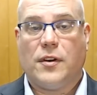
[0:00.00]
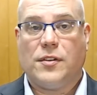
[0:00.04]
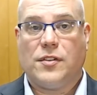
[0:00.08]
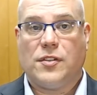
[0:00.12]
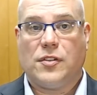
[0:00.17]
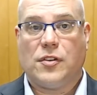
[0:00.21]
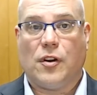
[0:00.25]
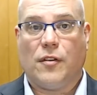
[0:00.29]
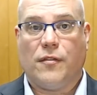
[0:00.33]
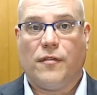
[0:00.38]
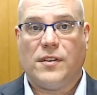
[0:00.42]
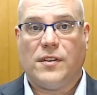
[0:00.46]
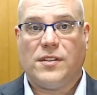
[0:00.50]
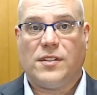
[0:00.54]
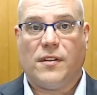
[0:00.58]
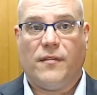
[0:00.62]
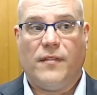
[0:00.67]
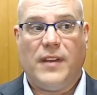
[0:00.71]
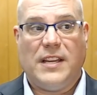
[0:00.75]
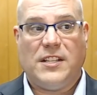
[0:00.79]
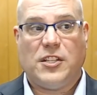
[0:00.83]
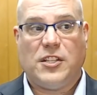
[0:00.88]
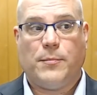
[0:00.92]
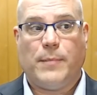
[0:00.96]
surface of
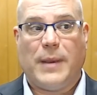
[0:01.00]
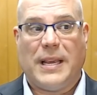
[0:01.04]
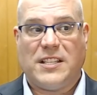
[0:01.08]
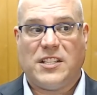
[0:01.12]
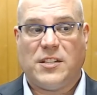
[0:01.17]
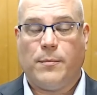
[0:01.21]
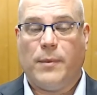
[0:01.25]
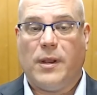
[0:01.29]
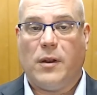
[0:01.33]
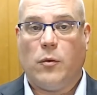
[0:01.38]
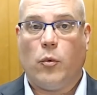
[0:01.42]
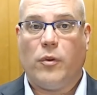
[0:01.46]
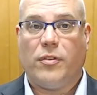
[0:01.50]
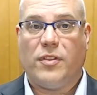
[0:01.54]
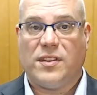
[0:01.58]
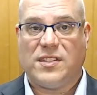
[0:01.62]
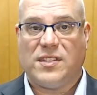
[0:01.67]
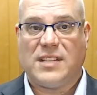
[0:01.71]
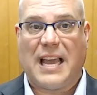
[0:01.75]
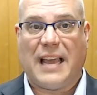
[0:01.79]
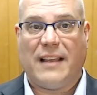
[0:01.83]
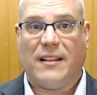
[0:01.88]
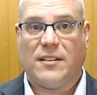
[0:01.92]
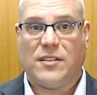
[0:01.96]
each specimen with the
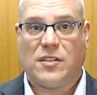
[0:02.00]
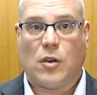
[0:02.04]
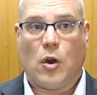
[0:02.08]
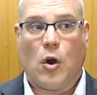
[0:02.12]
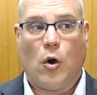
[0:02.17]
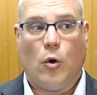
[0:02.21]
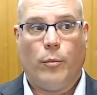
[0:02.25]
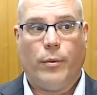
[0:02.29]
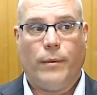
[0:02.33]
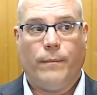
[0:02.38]
xyloscope.